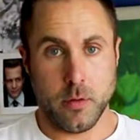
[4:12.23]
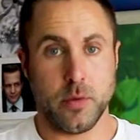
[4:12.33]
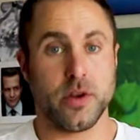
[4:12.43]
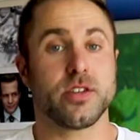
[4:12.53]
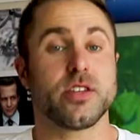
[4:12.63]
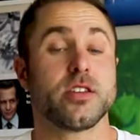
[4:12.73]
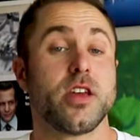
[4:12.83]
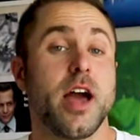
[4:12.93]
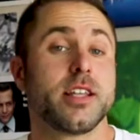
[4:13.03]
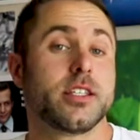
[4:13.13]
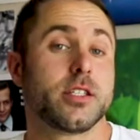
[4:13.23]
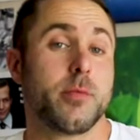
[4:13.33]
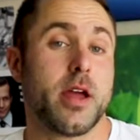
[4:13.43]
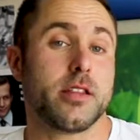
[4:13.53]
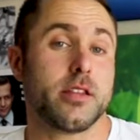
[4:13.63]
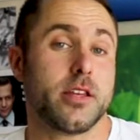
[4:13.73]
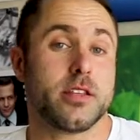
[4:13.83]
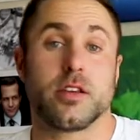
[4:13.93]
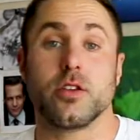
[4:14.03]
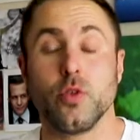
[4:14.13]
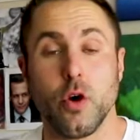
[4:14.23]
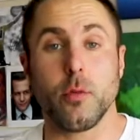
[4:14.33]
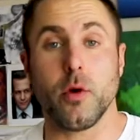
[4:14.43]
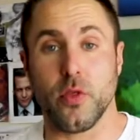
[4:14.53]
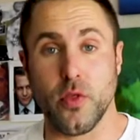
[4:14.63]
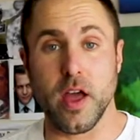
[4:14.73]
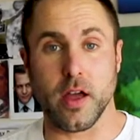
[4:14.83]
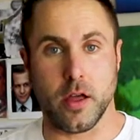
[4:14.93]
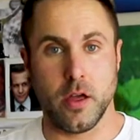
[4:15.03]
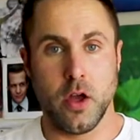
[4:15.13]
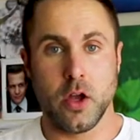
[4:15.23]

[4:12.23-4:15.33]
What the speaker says: Because society has meant it's a normal thing.